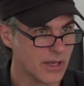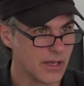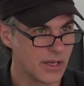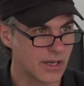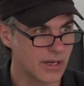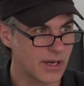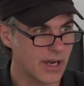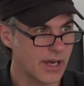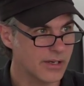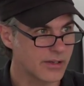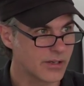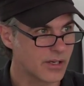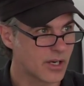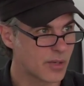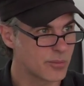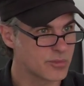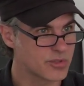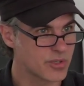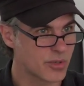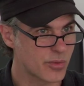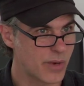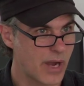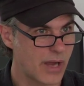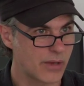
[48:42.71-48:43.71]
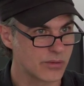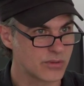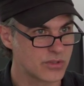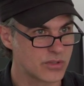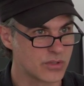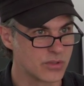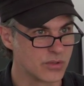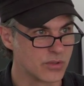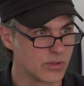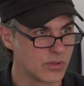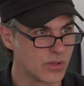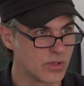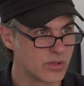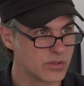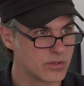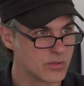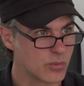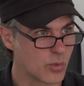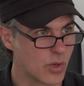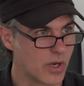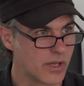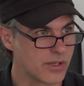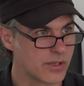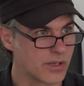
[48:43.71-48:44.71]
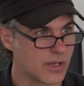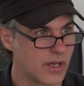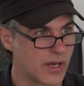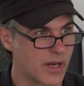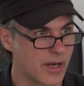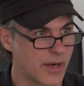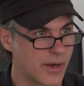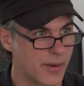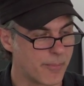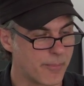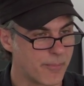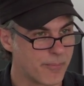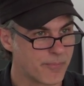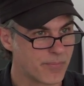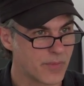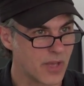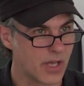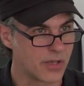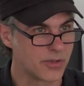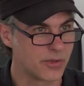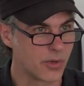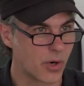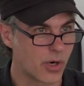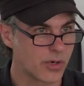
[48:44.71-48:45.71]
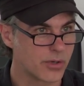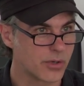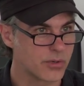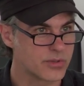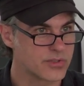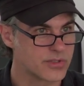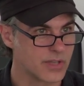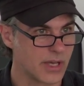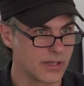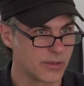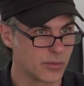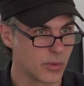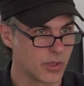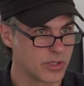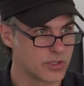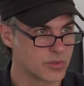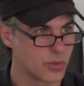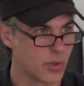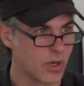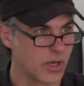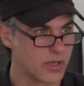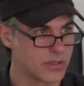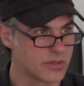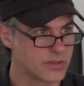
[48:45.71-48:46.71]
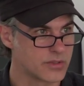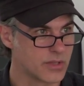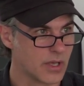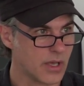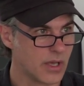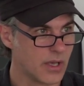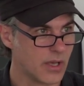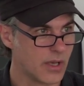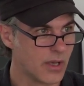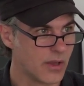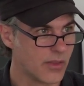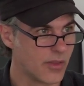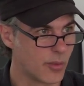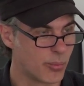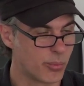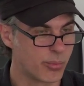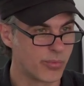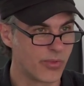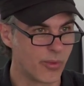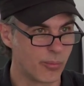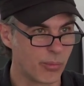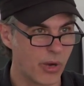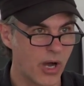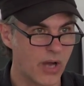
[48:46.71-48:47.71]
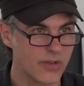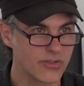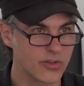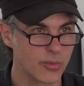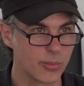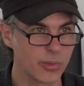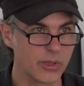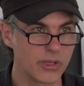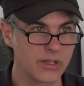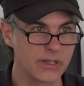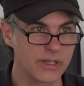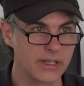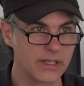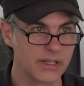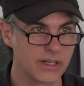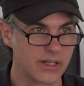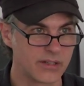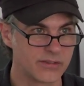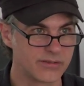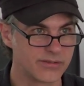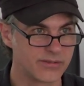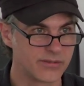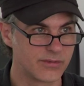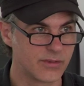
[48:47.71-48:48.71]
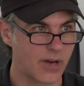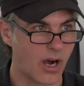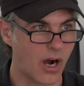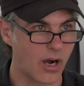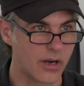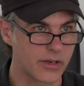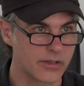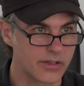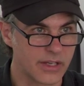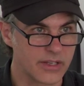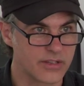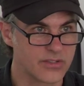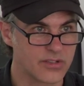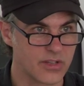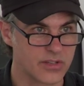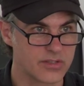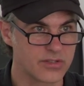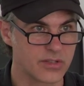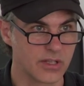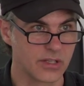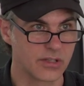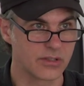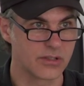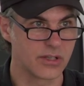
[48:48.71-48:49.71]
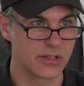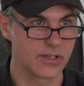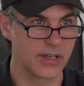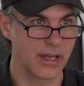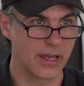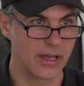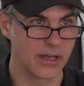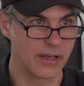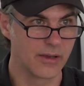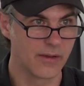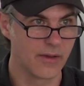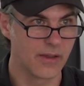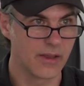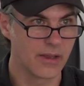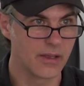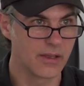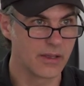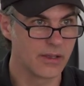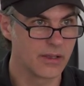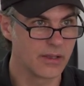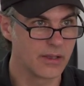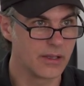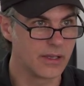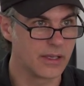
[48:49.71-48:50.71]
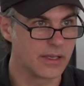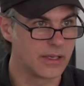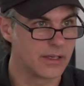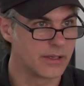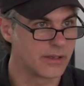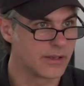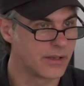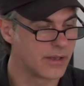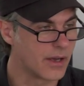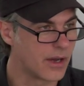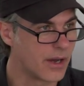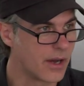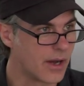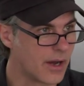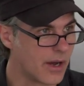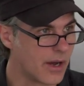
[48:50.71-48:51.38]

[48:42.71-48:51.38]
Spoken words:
It kind of comes around to what Adorno said, which was the possibility of art existing today in